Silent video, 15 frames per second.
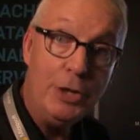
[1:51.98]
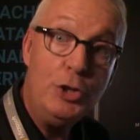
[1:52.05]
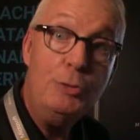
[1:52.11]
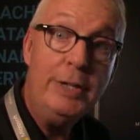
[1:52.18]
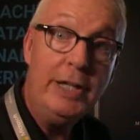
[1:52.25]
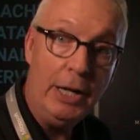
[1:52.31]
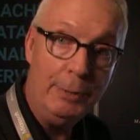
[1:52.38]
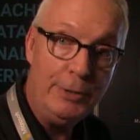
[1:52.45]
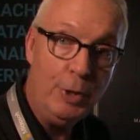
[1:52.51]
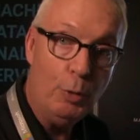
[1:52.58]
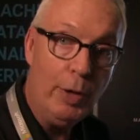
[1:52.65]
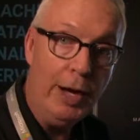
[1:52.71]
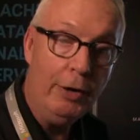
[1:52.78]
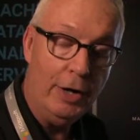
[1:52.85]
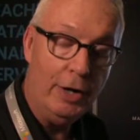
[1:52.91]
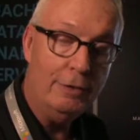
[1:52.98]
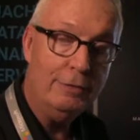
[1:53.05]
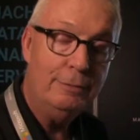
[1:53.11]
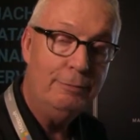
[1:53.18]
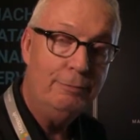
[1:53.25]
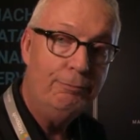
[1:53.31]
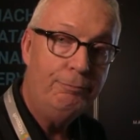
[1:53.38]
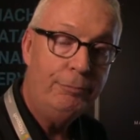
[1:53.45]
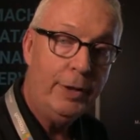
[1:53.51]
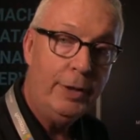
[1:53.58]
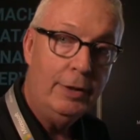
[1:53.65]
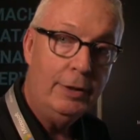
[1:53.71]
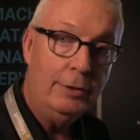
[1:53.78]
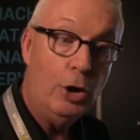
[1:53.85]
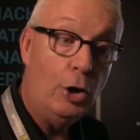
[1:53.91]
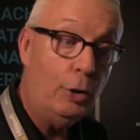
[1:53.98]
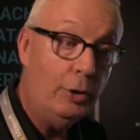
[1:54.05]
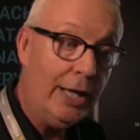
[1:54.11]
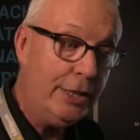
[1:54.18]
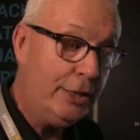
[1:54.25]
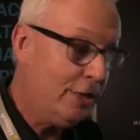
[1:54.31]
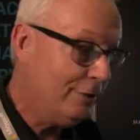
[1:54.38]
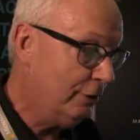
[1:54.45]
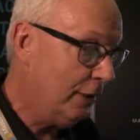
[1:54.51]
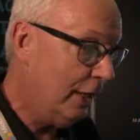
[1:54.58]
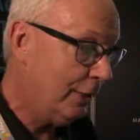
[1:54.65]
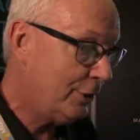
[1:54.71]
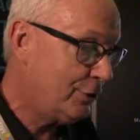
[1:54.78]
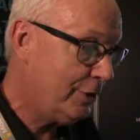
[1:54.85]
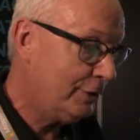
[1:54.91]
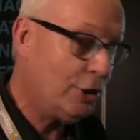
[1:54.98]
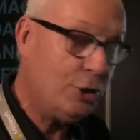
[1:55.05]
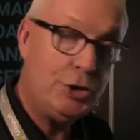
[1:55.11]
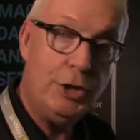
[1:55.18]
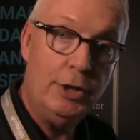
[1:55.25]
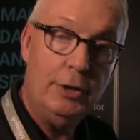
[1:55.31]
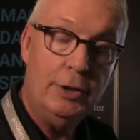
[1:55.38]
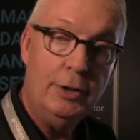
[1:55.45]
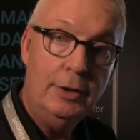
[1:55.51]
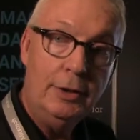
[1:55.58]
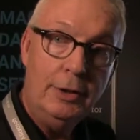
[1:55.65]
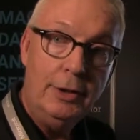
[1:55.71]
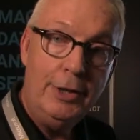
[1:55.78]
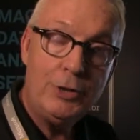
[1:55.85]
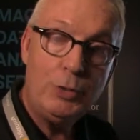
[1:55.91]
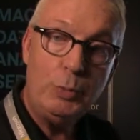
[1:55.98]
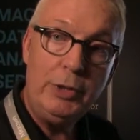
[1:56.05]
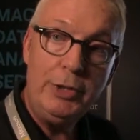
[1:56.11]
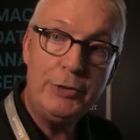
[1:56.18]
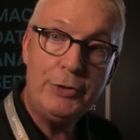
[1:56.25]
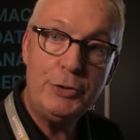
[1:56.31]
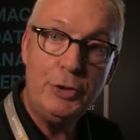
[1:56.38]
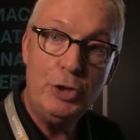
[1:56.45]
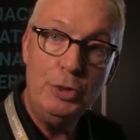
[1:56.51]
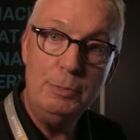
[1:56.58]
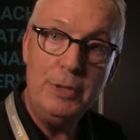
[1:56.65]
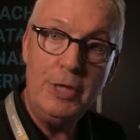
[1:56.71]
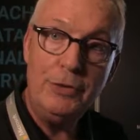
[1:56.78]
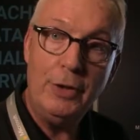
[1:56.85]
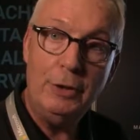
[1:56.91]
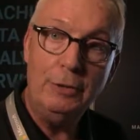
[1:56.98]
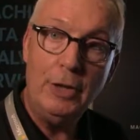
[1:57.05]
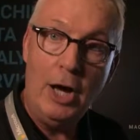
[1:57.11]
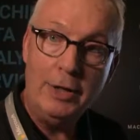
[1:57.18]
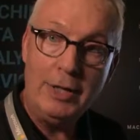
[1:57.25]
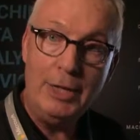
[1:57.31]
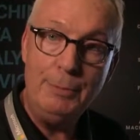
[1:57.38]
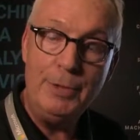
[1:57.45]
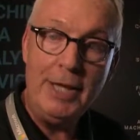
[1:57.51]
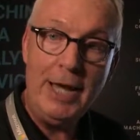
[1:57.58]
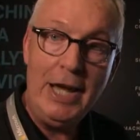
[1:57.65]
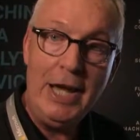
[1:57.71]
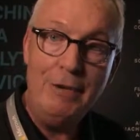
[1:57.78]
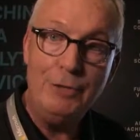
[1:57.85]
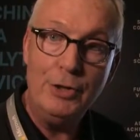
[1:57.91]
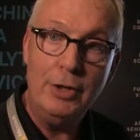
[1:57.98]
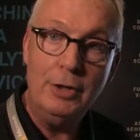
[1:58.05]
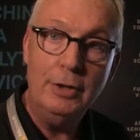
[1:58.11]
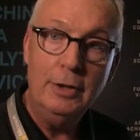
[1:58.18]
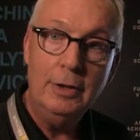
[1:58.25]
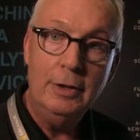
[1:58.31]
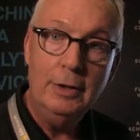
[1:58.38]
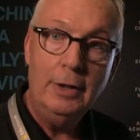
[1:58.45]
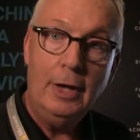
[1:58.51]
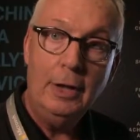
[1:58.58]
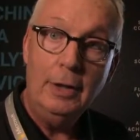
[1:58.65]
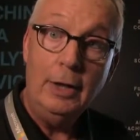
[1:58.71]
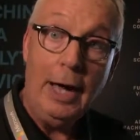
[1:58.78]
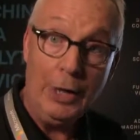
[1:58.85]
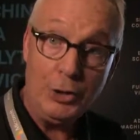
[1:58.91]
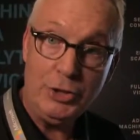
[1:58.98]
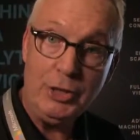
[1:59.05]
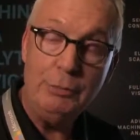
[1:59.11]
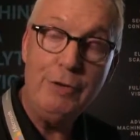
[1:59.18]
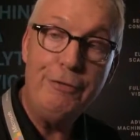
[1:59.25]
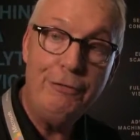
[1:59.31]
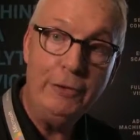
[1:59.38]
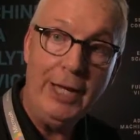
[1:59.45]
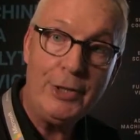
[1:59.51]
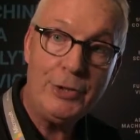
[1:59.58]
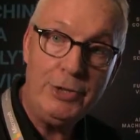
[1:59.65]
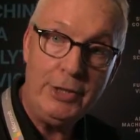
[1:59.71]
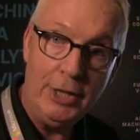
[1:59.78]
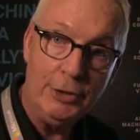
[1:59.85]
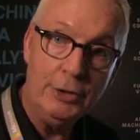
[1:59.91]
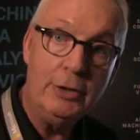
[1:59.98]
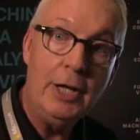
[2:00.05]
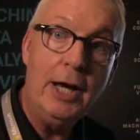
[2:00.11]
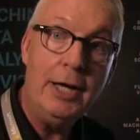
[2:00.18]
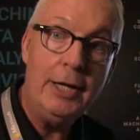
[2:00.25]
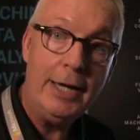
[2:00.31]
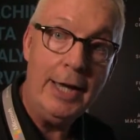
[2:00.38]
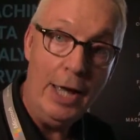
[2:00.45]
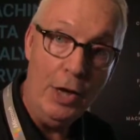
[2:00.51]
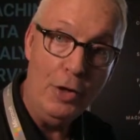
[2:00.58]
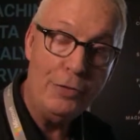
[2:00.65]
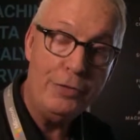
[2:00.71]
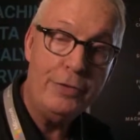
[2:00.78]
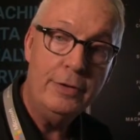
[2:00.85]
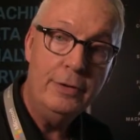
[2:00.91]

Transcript: that you may not be aware of. The whole idea of a log signature is we assume that the logging behavior actually reflects the underlying health